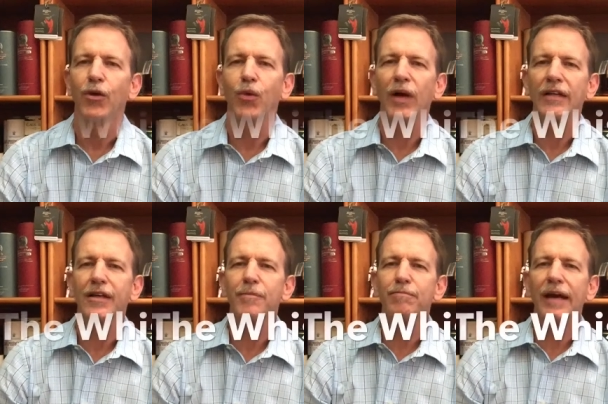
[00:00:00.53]

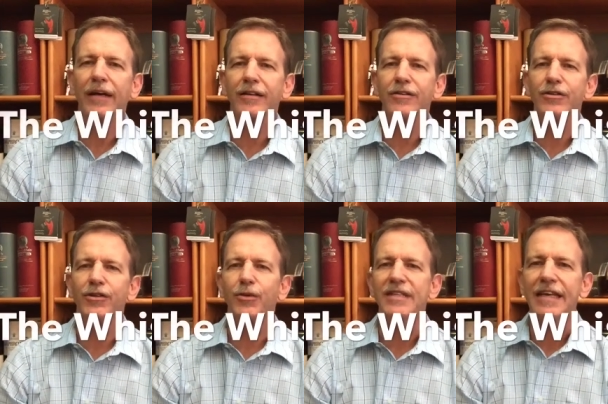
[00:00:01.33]
Welcome back to
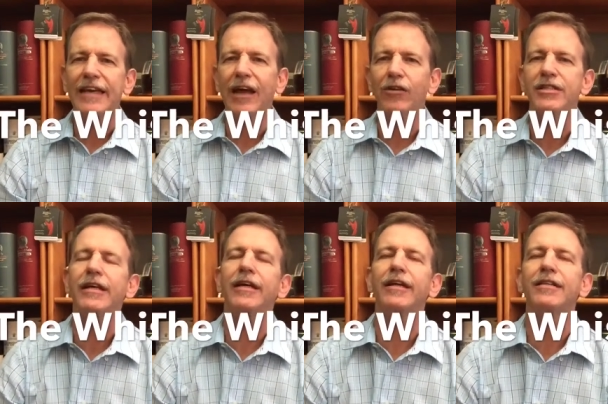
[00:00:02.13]
the Whiskey Couch
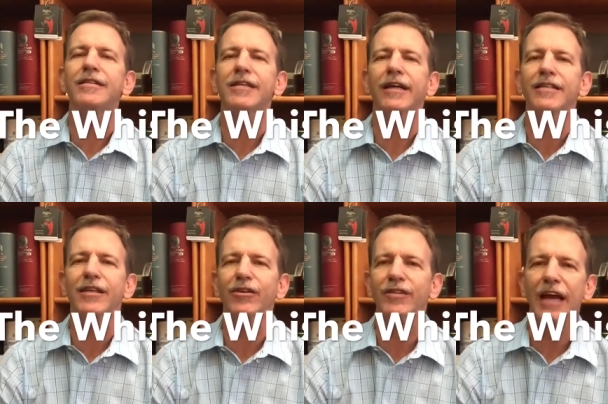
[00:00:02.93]
here in sunny
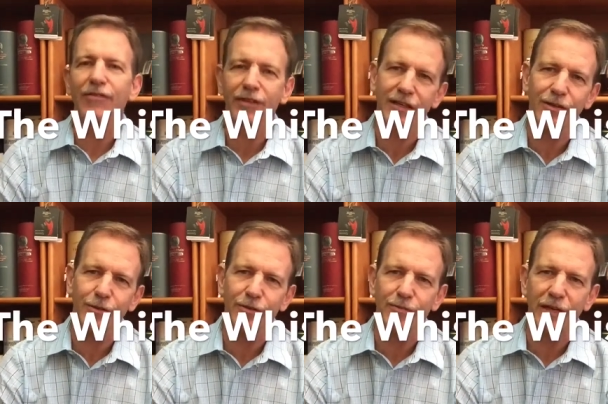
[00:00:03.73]
South Africa
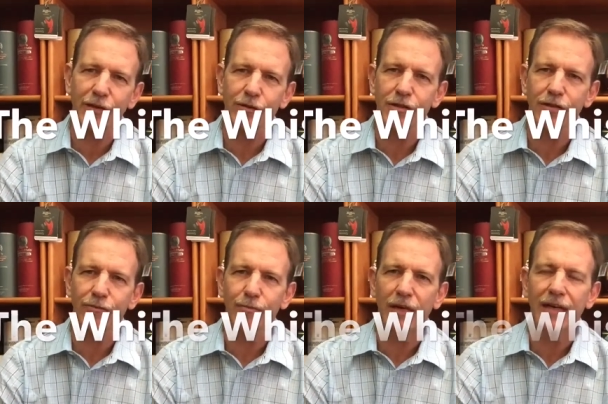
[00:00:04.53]
with me,
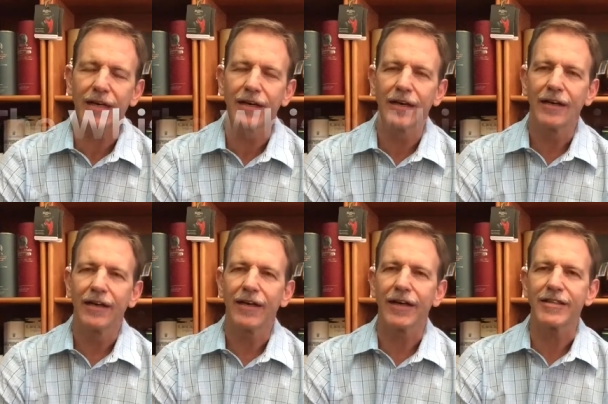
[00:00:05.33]
Gustav Muller,
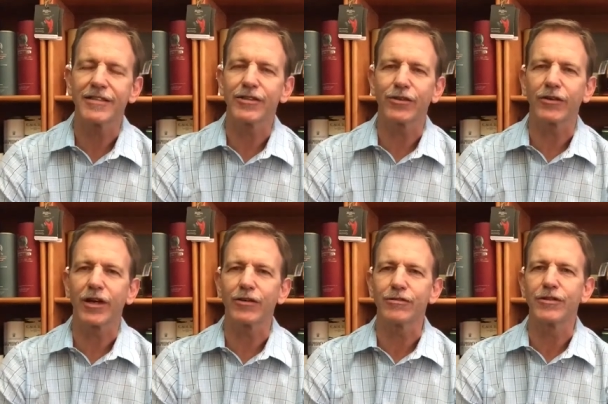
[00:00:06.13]
as your
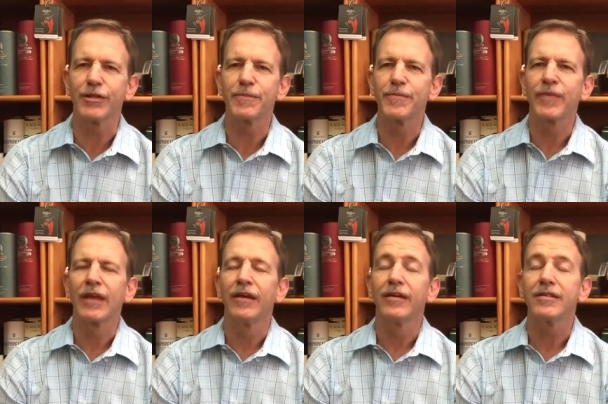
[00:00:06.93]
host.
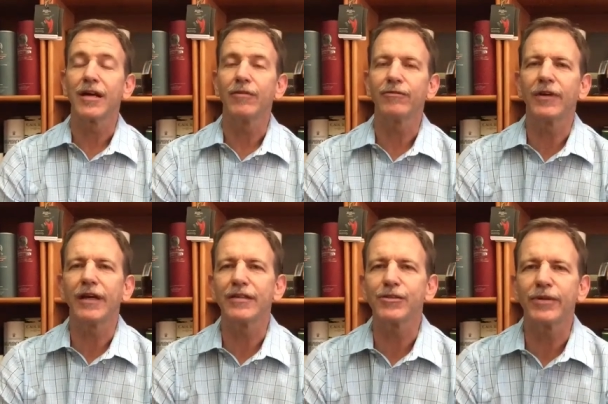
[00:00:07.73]
Time
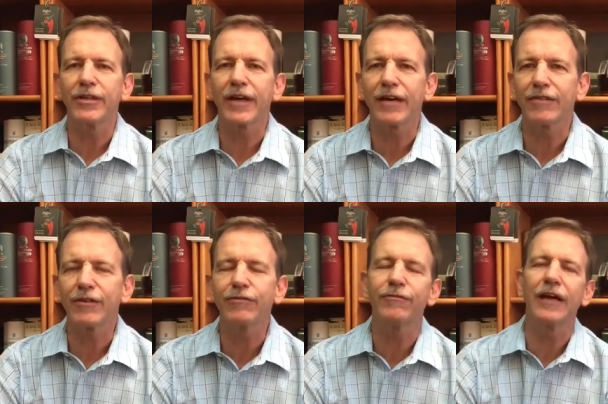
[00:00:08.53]
flies when you're
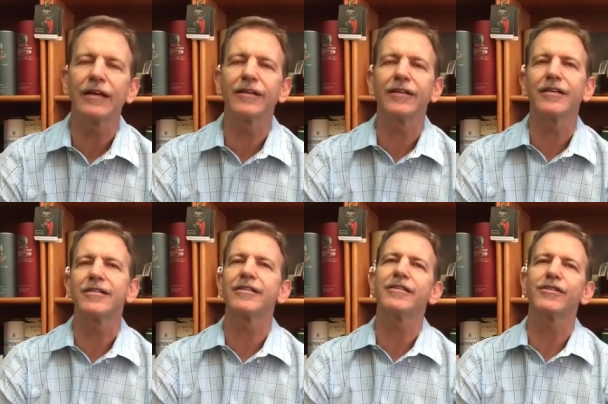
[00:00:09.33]
having fun.
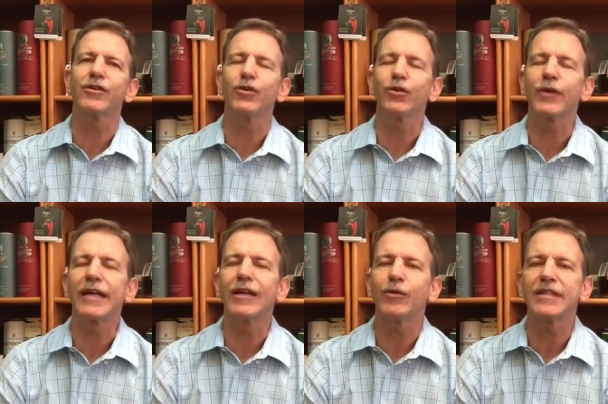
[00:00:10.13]
This is
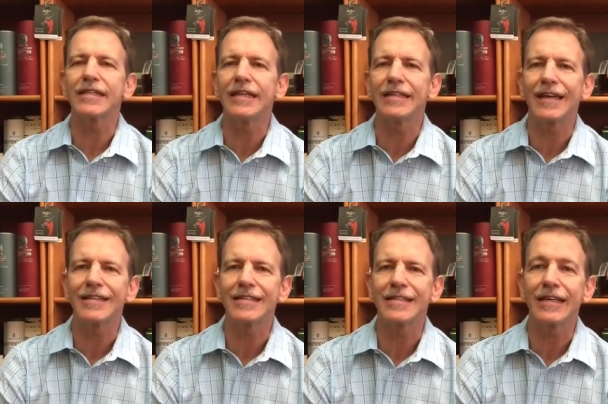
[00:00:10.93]
already whiskey
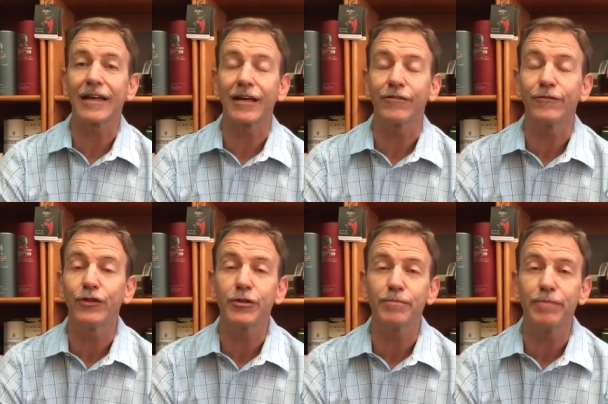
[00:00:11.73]
tasting and
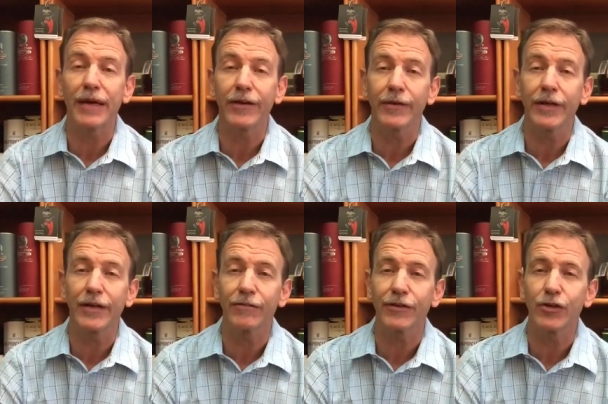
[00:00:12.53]
food pairing
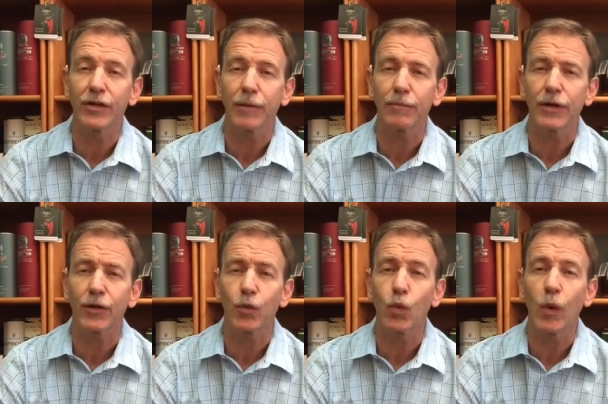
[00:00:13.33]
review
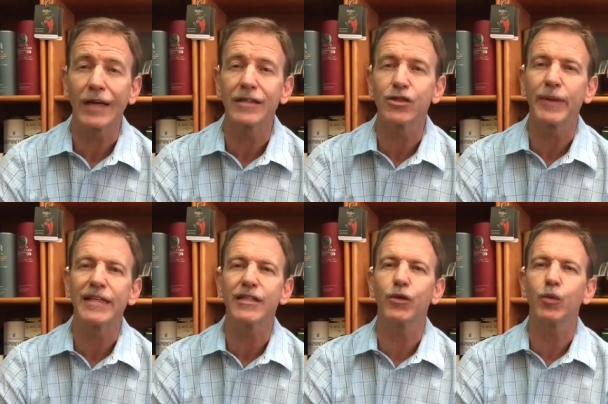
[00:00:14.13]
number one
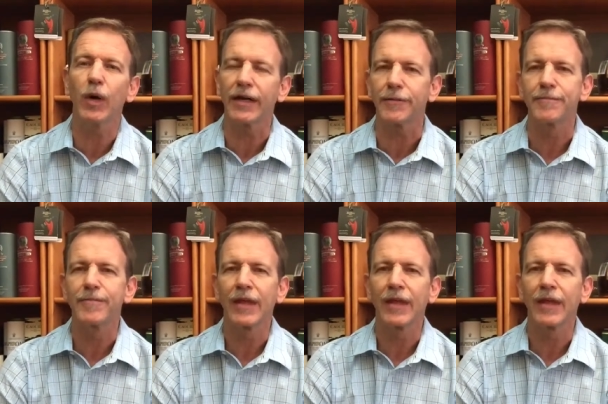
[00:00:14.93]
twenty-one.